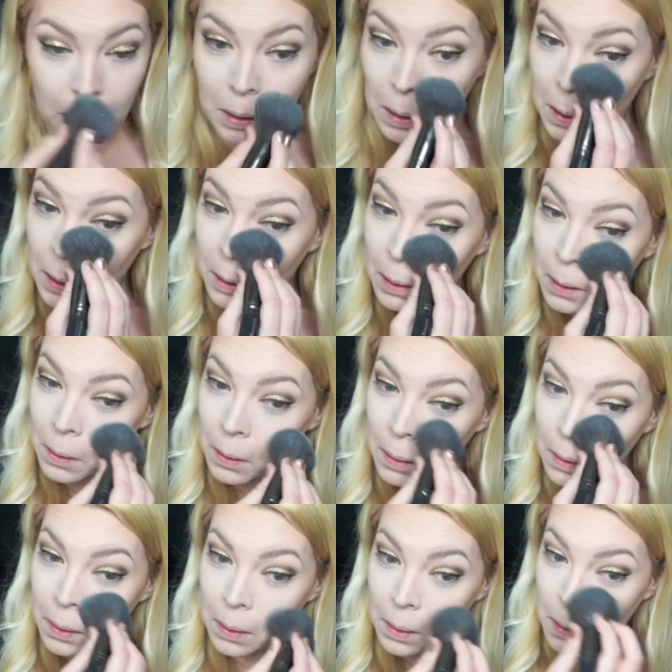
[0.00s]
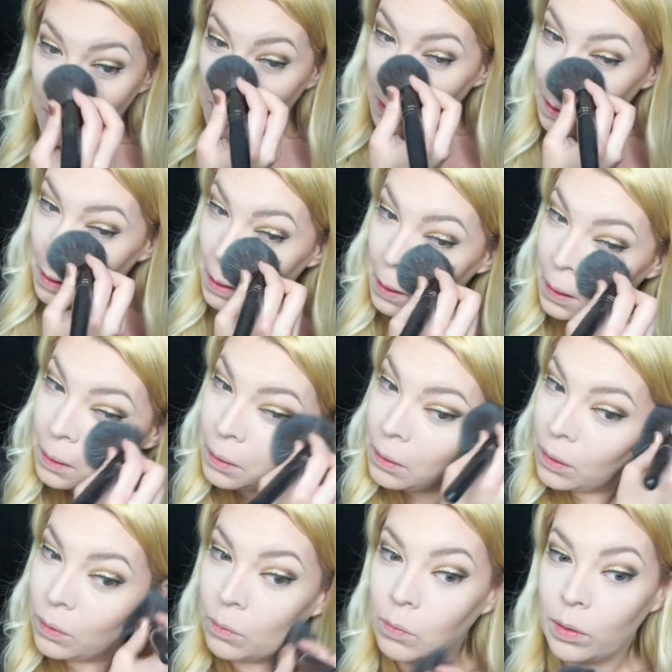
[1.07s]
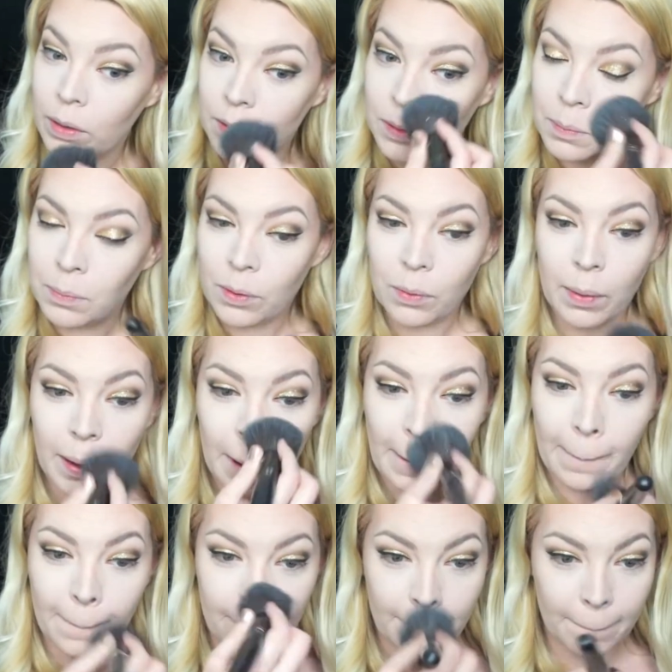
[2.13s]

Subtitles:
eye and then wisp away.